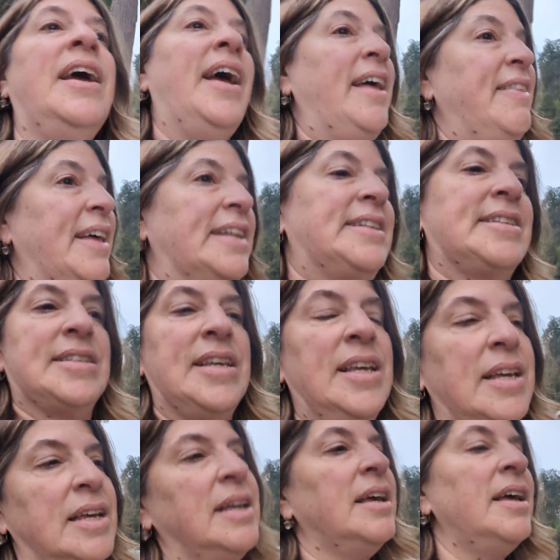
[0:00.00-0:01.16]
And that's
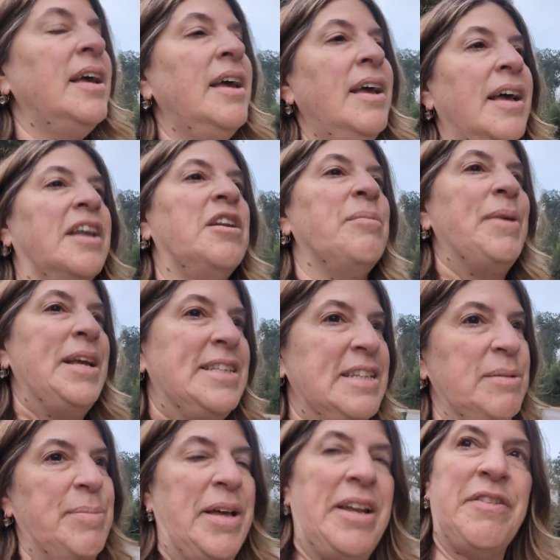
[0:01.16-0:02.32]
an amazing
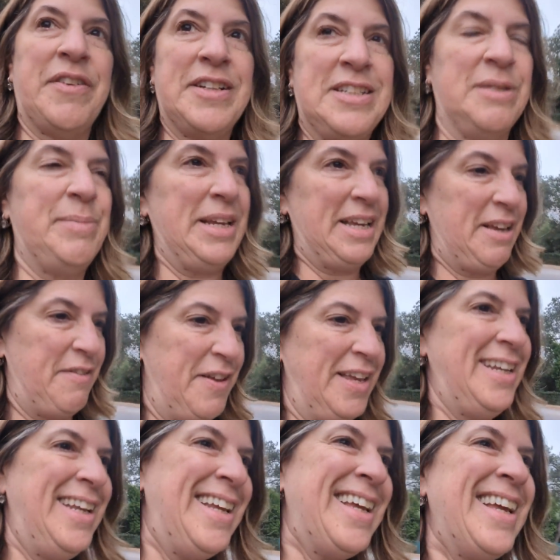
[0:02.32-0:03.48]
benefit to be
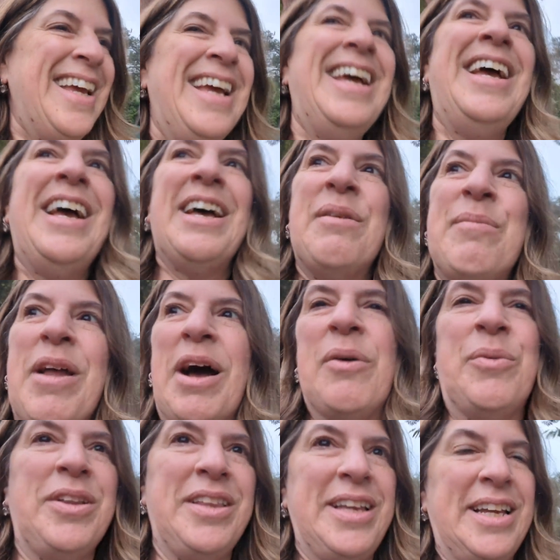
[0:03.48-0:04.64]
given. I'm not
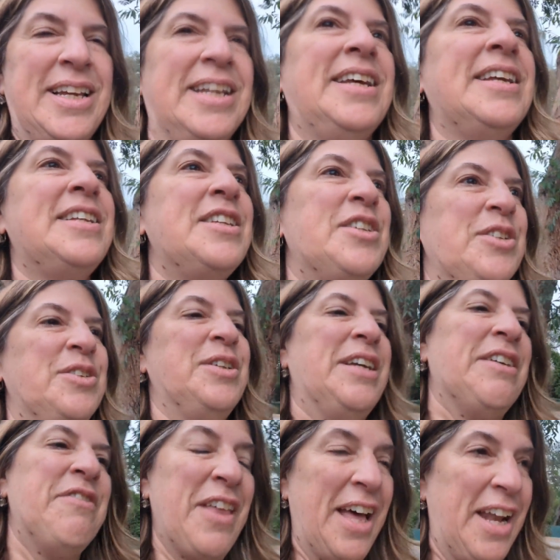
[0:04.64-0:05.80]
willing to
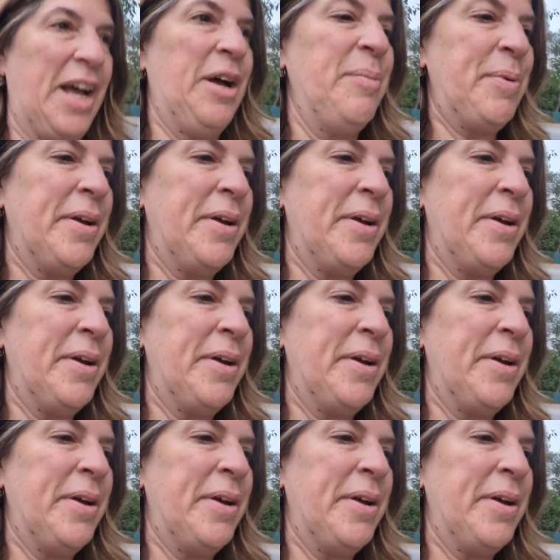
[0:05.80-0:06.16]
give that up.